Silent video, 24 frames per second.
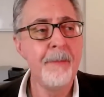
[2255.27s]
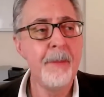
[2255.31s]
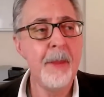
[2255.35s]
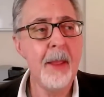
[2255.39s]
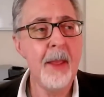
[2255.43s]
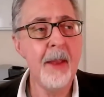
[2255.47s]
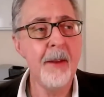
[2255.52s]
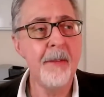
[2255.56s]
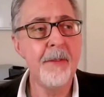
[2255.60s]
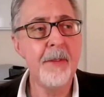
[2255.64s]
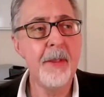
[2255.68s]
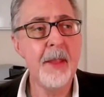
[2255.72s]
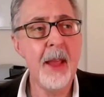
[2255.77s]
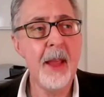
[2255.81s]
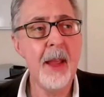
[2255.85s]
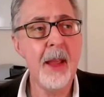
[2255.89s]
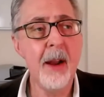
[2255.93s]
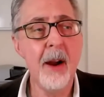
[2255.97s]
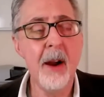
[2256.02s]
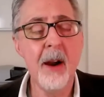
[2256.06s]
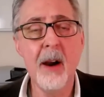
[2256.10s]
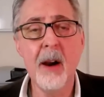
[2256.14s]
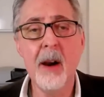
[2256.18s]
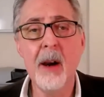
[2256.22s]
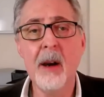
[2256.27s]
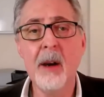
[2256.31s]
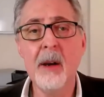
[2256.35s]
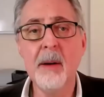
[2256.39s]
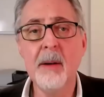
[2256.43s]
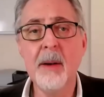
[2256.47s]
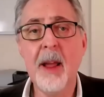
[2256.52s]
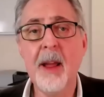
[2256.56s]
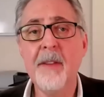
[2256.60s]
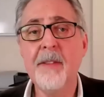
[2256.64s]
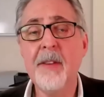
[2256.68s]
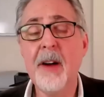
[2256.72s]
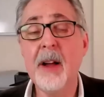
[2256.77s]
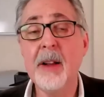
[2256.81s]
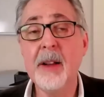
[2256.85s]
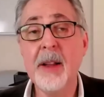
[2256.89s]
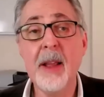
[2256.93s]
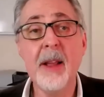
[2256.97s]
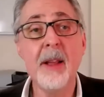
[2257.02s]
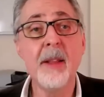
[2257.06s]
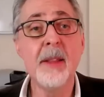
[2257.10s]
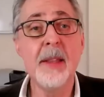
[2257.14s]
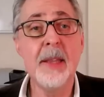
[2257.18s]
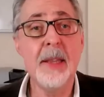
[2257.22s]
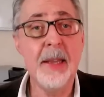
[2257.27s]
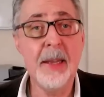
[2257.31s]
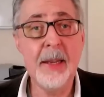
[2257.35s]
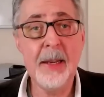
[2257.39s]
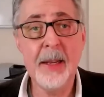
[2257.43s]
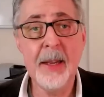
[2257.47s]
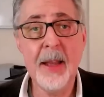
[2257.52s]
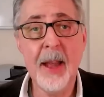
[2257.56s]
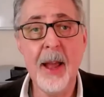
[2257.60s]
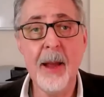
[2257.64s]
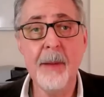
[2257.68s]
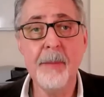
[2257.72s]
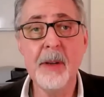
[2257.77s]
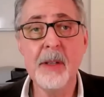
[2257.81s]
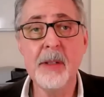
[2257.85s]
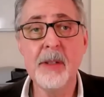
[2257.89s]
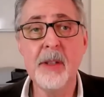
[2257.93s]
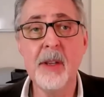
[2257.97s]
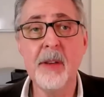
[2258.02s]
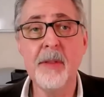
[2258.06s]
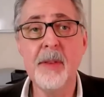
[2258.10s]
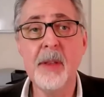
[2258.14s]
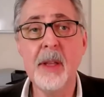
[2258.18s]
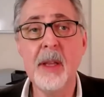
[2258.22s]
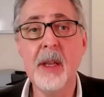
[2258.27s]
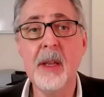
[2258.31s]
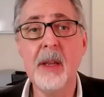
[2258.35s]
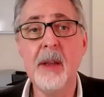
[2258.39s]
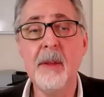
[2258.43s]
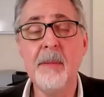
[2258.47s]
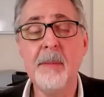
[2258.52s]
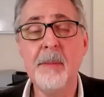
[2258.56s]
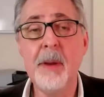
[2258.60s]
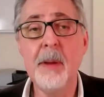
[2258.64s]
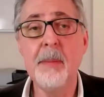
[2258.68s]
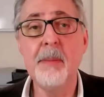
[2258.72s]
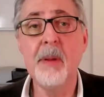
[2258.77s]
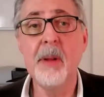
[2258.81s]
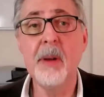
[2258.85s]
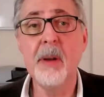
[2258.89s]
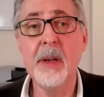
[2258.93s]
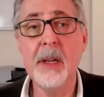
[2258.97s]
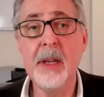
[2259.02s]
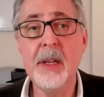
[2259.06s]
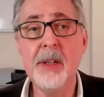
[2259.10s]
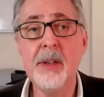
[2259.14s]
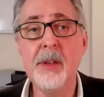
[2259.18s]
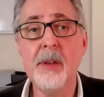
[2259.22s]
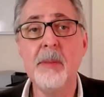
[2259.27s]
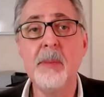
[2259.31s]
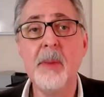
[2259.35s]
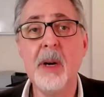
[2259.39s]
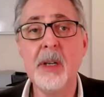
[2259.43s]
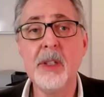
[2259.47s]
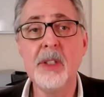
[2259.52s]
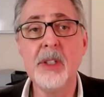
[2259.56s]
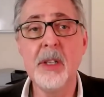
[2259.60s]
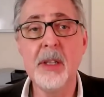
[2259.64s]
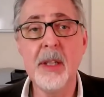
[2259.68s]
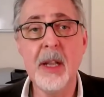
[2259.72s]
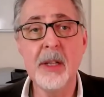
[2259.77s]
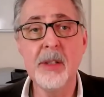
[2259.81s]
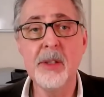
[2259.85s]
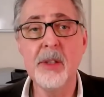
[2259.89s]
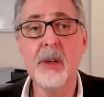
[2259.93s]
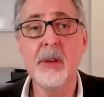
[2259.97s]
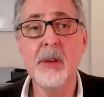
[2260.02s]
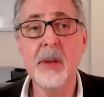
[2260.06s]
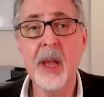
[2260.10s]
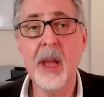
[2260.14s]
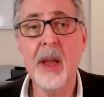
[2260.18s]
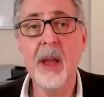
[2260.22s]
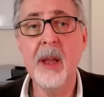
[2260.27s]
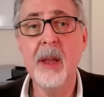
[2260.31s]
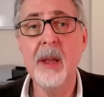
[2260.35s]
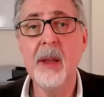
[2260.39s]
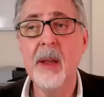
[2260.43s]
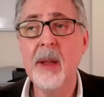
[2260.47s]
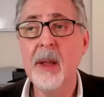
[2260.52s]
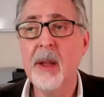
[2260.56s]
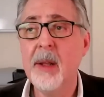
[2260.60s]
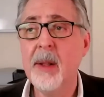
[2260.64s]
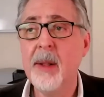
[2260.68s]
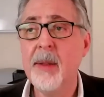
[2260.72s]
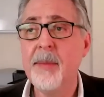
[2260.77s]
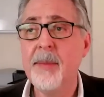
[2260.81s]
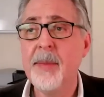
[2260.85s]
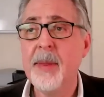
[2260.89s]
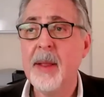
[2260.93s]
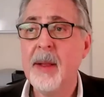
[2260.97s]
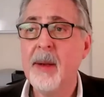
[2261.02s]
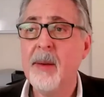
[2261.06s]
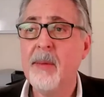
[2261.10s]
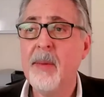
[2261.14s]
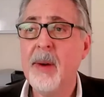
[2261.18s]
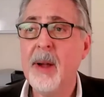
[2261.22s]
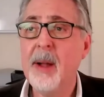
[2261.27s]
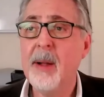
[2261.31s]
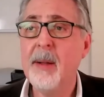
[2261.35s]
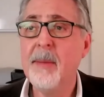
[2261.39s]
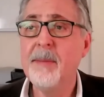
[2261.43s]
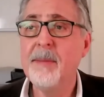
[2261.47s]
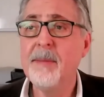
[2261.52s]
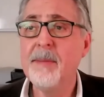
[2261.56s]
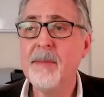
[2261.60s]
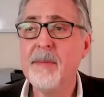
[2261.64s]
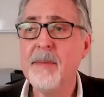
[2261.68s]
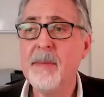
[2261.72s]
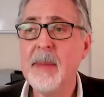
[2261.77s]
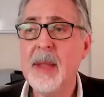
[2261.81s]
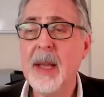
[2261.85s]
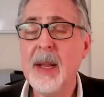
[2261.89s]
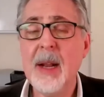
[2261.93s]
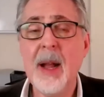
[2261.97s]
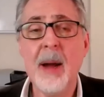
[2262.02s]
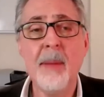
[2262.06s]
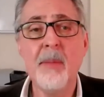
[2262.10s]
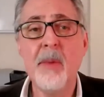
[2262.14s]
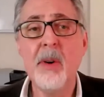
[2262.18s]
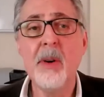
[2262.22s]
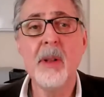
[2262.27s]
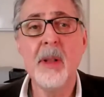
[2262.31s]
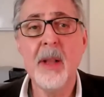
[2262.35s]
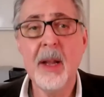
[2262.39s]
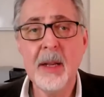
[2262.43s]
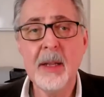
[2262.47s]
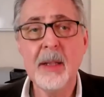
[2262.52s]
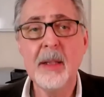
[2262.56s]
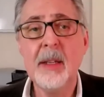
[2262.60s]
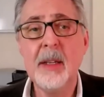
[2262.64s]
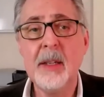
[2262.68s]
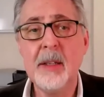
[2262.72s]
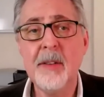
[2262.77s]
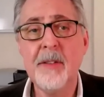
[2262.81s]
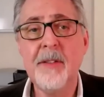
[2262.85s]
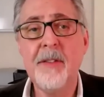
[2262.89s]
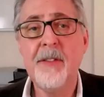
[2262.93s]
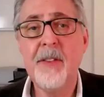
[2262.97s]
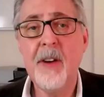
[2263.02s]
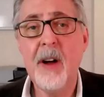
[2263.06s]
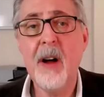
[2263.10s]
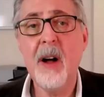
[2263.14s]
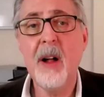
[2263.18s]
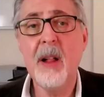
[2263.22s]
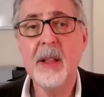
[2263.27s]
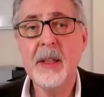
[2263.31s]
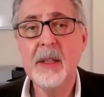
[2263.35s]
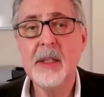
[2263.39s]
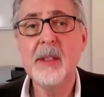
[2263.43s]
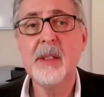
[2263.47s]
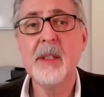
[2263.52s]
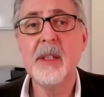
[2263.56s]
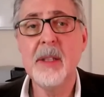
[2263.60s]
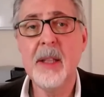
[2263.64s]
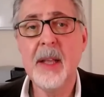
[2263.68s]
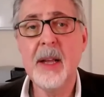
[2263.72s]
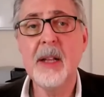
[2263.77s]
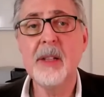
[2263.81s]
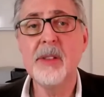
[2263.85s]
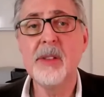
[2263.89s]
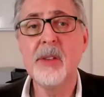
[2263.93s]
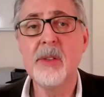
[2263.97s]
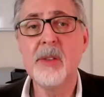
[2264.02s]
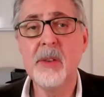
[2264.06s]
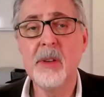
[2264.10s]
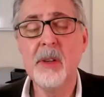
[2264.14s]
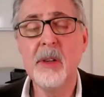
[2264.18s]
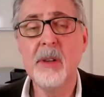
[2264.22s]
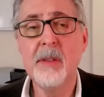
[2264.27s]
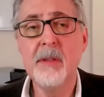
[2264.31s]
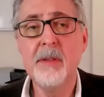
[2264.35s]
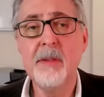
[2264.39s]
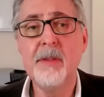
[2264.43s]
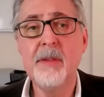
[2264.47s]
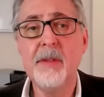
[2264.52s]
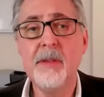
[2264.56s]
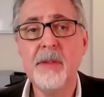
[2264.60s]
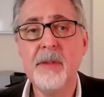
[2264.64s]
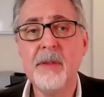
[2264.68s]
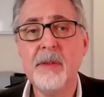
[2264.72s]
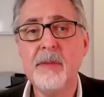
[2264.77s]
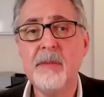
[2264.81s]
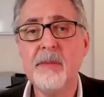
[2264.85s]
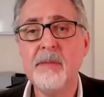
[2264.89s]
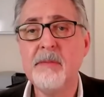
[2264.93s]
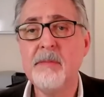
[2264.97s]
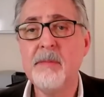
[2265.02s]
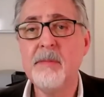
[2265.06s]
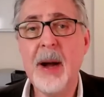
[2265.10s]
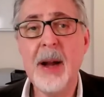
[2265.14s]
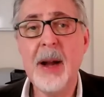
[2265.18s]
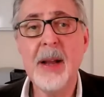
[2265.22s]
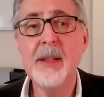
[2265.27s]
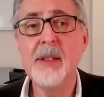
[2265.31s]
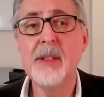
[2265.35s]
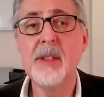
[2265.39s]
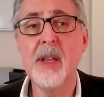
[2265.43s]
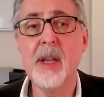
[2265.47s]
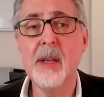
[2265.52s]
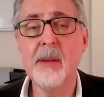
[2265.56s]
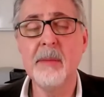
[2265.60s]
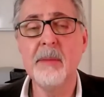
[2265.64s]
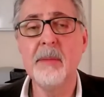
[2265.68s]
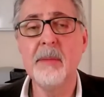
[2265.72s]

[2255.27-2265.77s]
if they have unhealthy eating habits, if people eat too much and that's okay, well, then I'm more likely to fall into that sort of mindset.